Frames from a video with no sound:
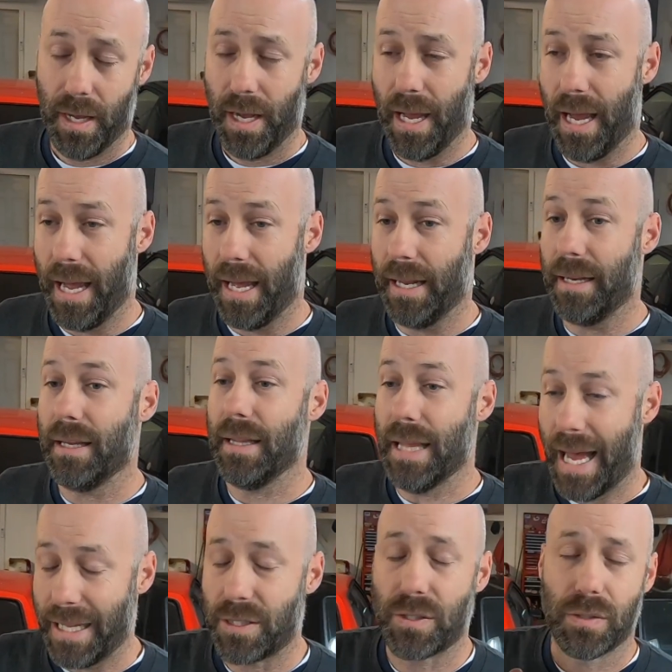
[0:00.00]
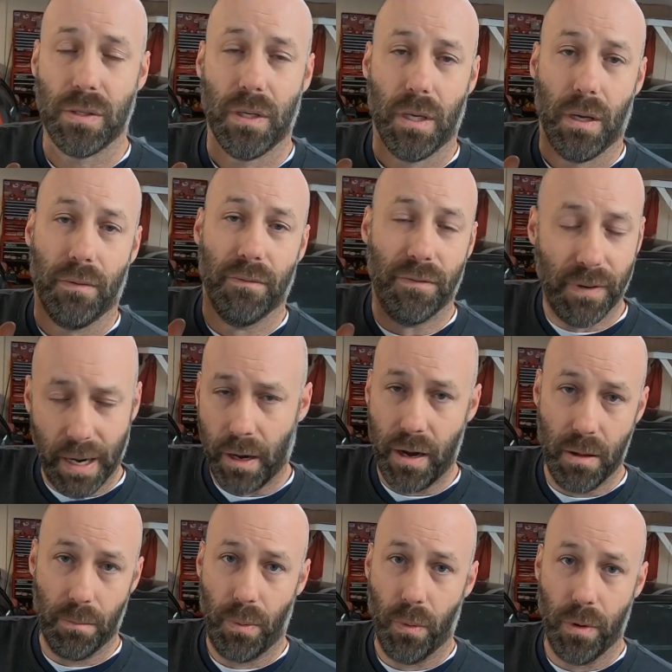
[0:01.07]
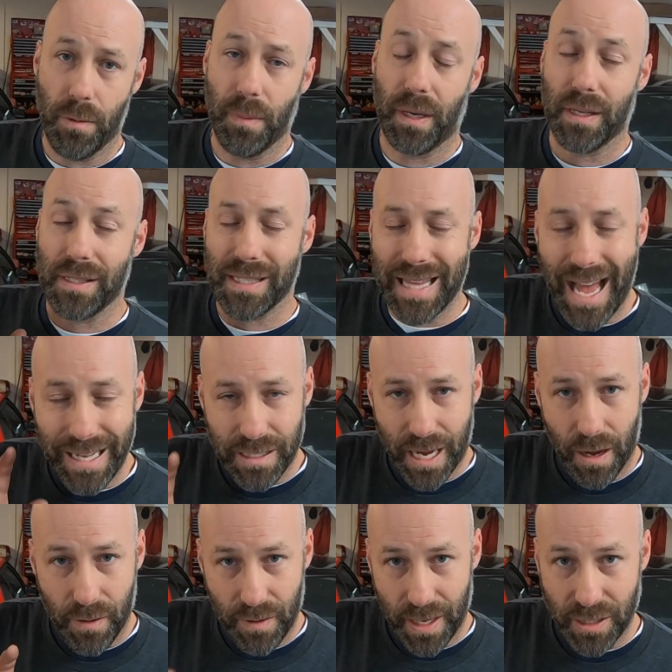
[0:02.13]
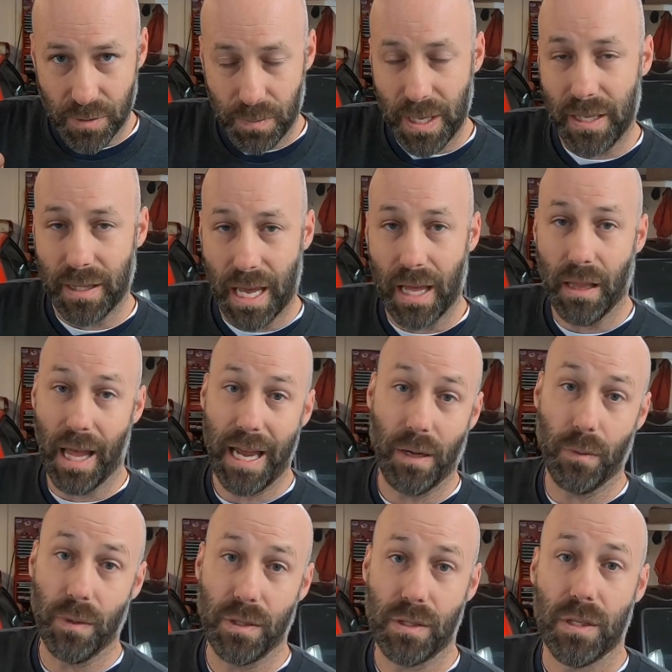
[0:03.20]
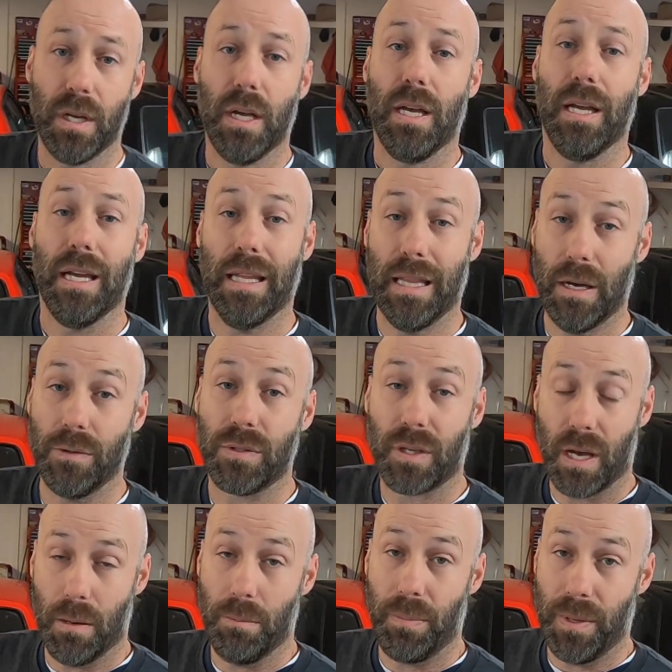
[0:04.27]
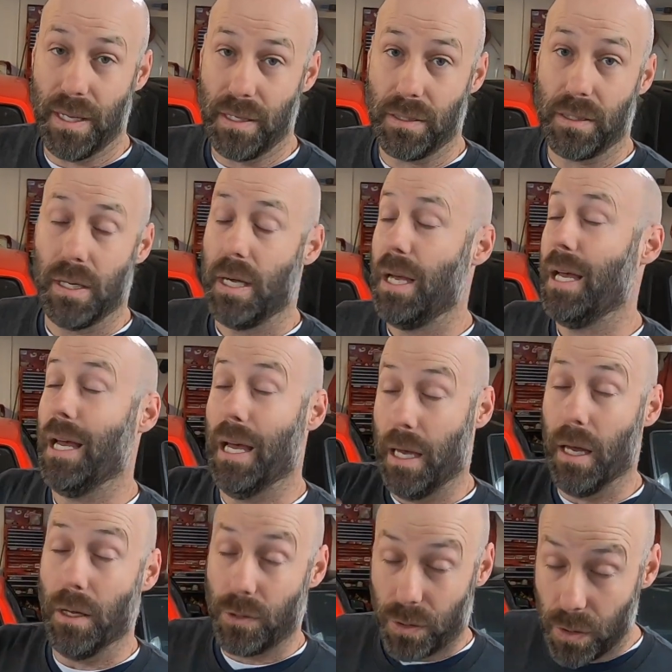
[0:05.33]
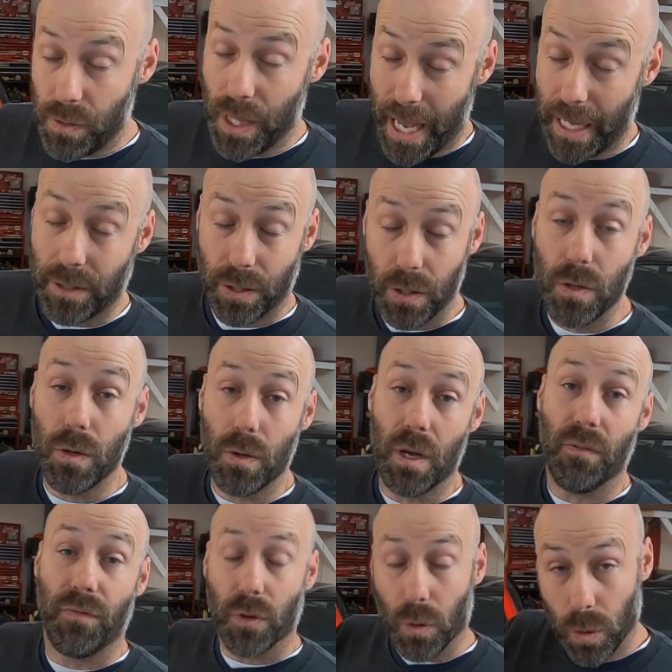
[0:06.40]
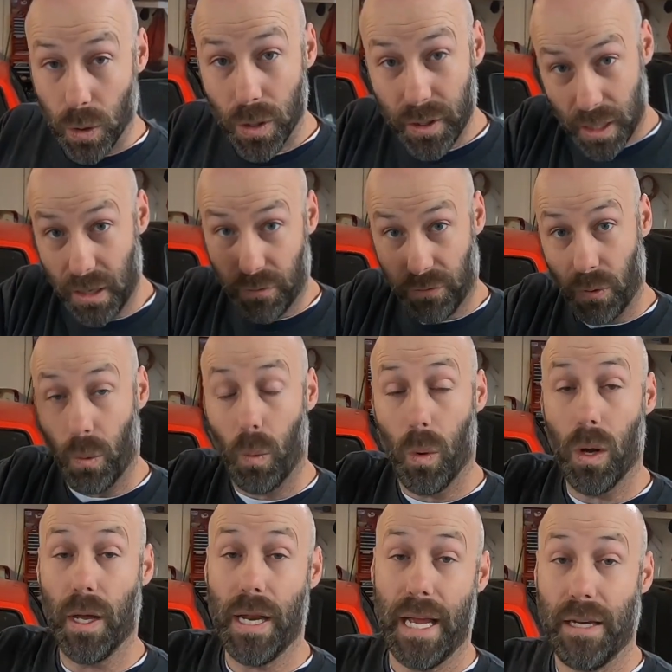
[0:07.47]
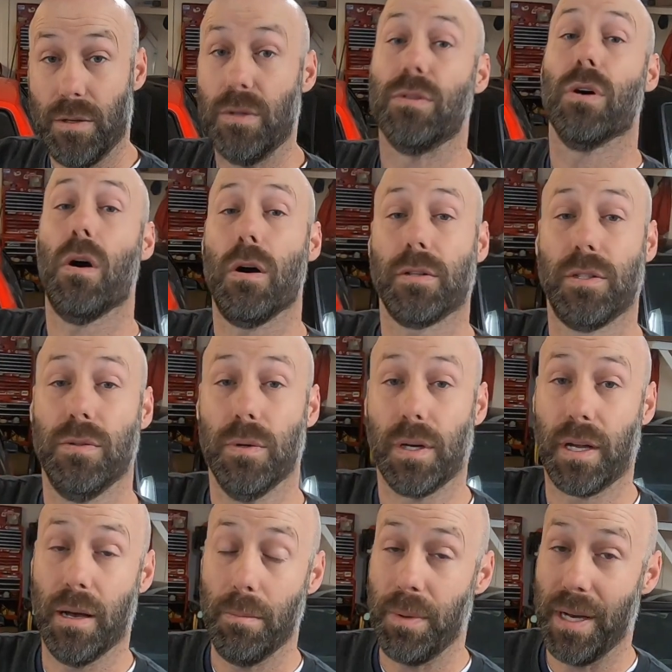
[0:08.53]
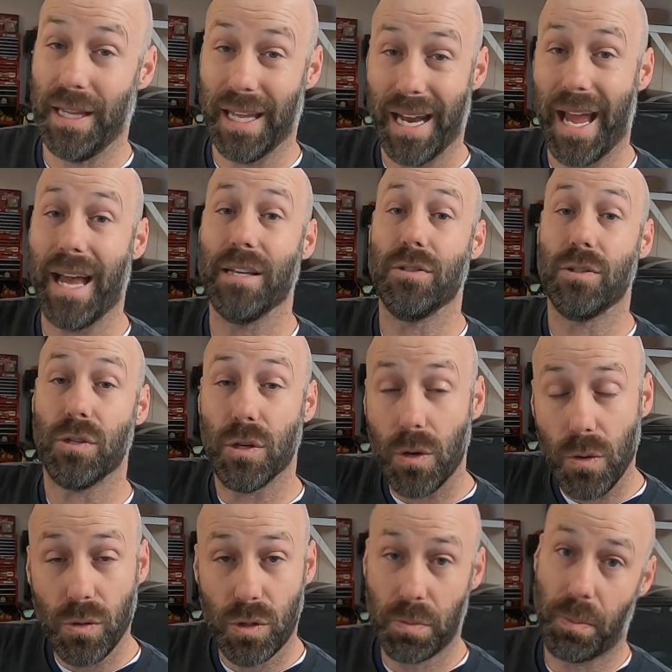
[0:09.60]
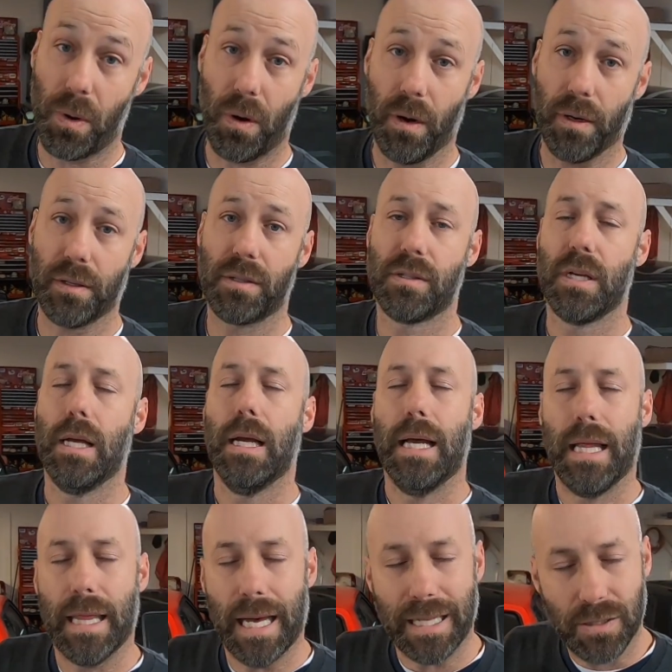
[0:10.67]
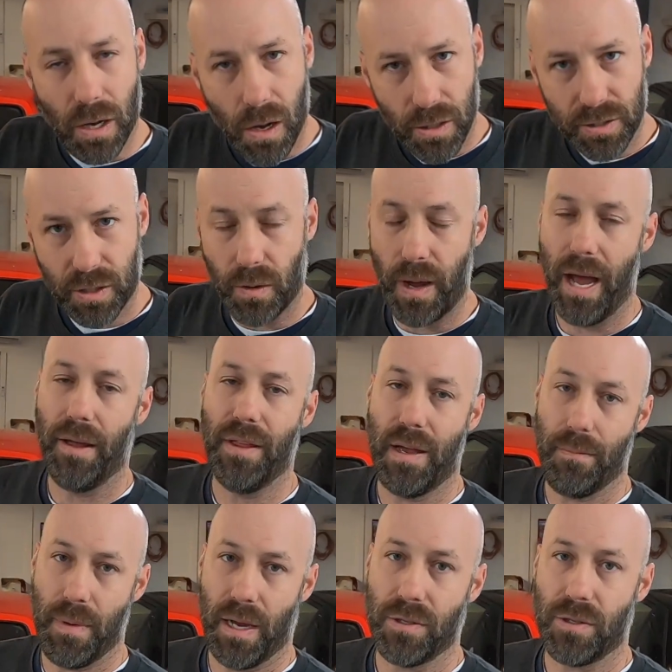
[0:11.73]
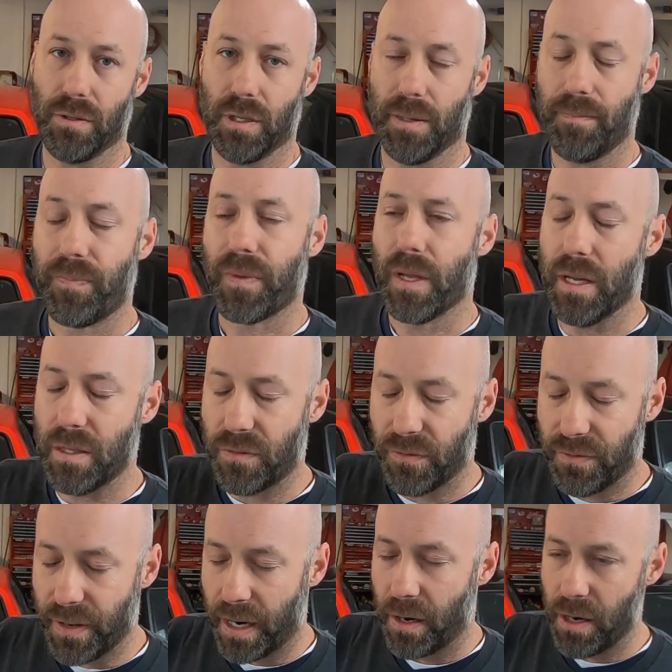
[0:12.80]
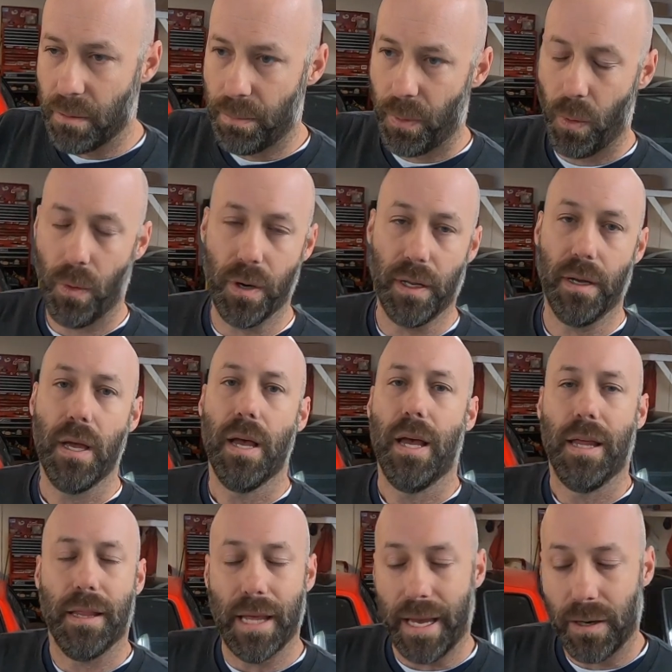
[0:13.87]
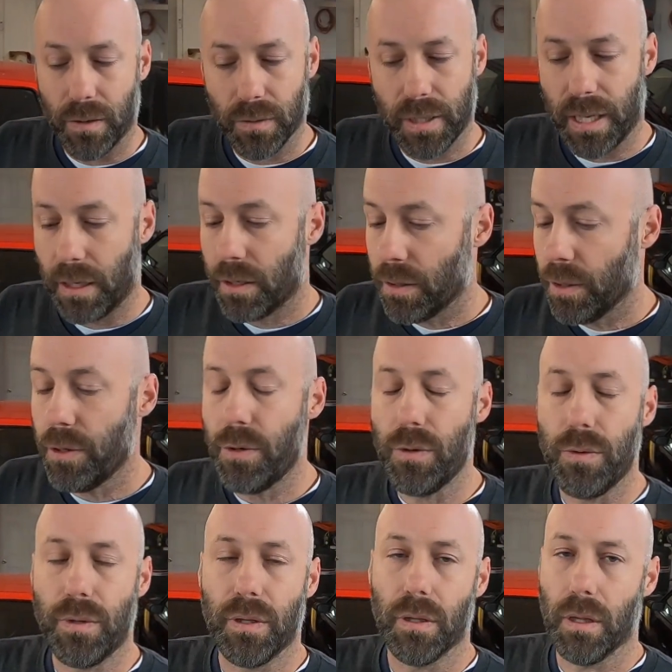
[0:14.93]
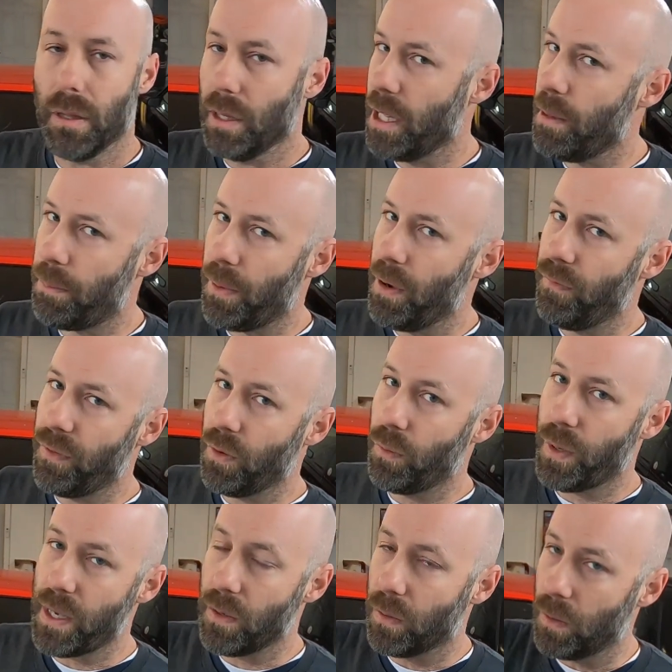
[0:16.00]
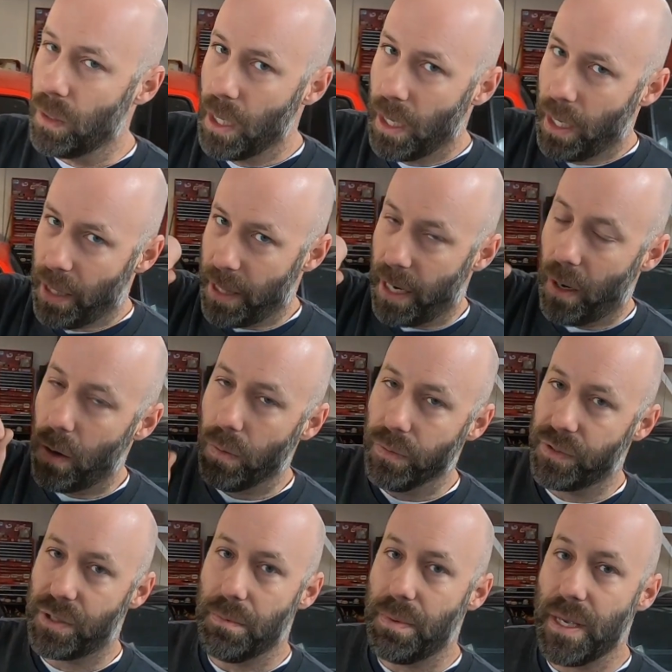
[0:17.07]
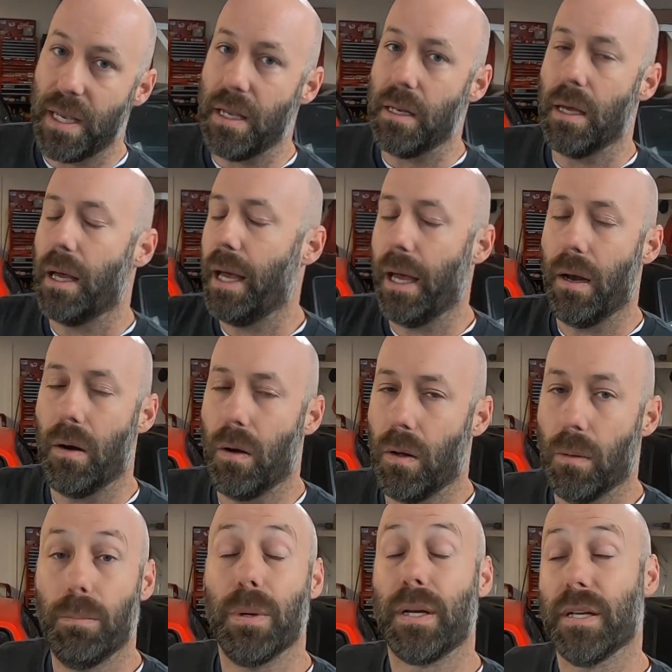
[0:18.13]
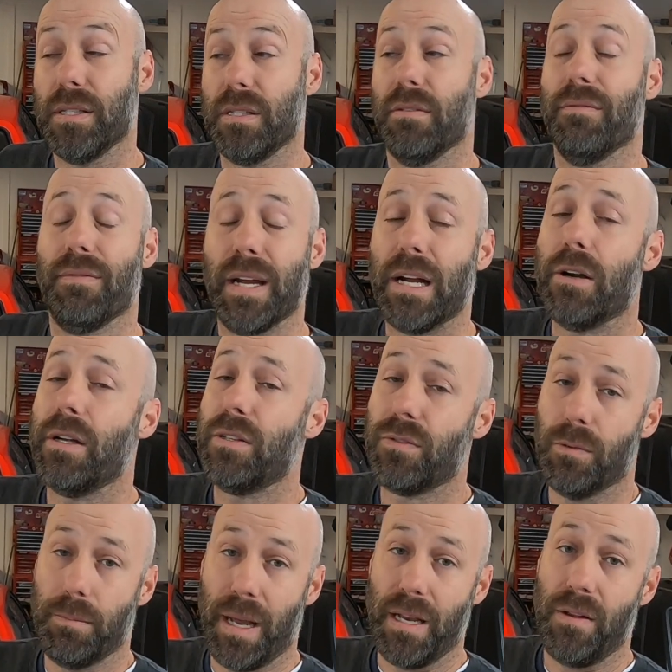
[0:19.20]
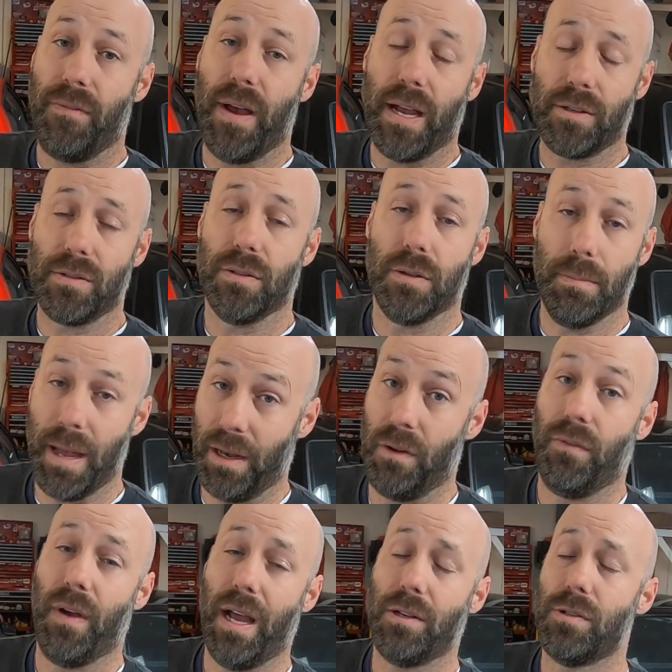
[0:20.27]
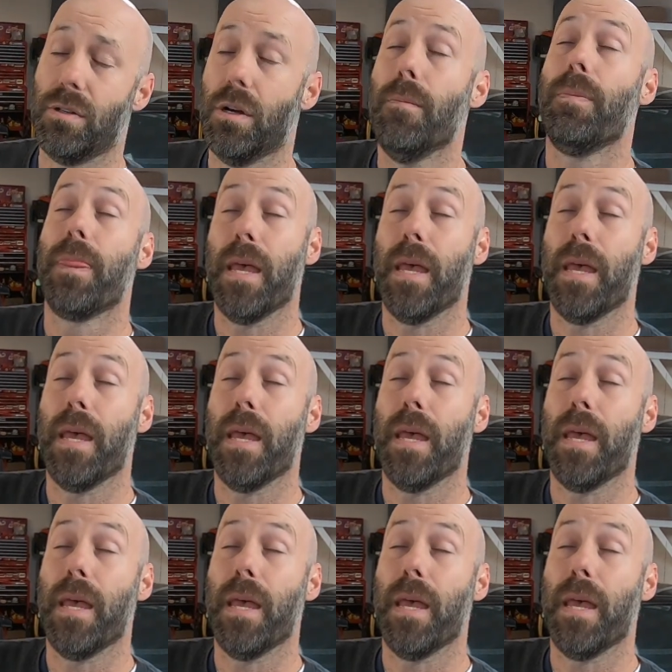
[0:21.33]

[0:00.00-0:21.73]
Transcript: And that's very important because that's how they speak that language in those companies. To that too, if you're looking for one and you talk to a company that has used parts, that's also how they measure it. It's very important. They don't include the lip of the wheel that holds the bead at all because it varies from manufacturer to manufacturer.